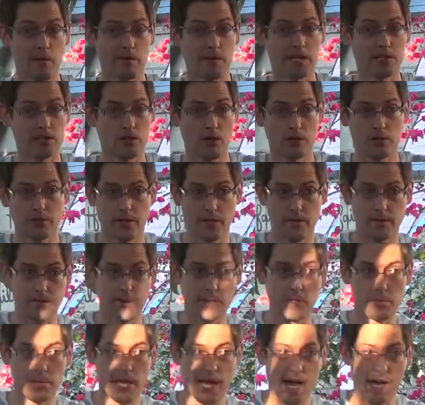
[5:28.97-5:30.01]
me because they're all trying to
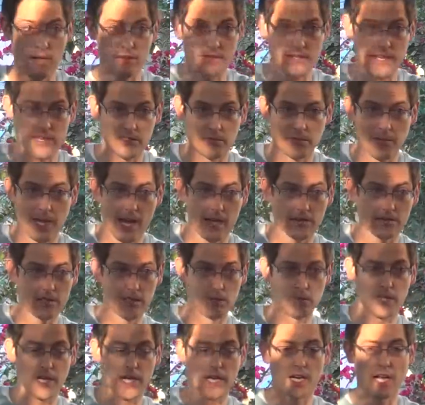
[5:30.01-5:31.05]
feel me out and test me out and
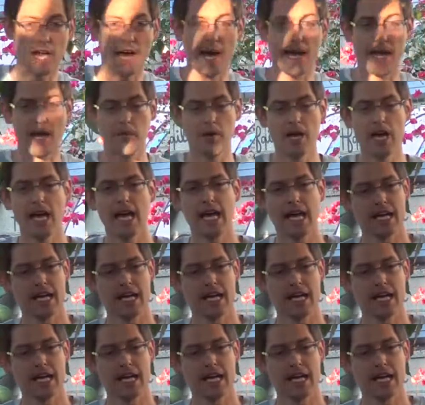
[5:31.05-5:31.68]
see what kind of guy I am.